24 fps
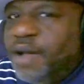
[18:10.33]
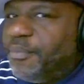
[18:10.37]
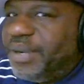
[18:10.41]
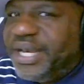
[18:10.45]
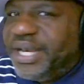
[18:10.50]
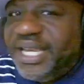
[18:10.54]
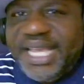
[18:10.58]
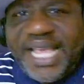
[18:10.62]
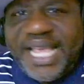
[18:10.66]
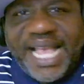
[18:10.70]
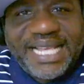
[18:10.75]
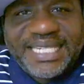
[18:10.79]

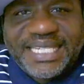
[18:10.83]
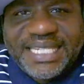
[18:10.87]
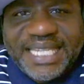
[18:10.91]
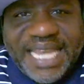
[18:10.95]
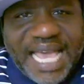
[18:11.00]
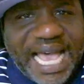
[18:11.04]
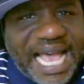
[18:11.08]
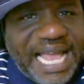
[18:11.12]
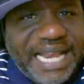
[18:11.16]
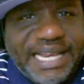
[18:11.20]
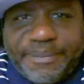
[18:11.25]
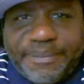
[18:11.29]
But he has
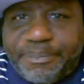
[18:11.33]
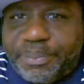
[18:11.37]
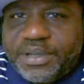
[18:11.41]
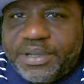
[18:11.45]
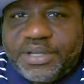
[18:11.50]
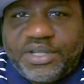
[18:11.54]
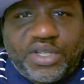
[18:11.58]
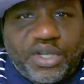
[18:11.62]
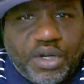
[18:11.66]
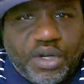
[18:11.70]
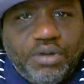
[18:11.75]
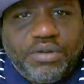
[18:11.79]
not
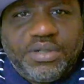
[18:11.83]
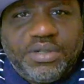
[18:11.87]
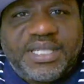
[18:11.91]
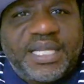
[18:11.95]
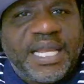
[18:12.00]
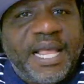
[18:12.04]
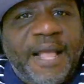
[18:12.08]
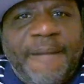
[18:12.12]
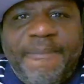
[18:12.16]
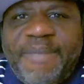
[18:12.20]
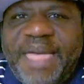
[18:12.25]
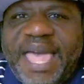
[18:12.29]
produced
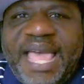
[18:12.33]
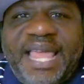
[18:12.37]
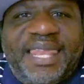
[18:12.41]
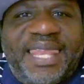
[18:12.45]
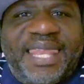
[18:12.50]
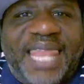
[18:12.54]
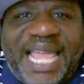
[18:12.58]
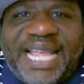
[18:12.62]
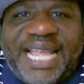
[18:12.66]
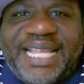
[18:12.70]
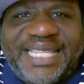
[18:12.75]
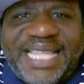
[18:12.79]

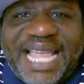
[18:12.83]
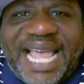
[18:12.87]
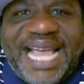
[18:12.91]
like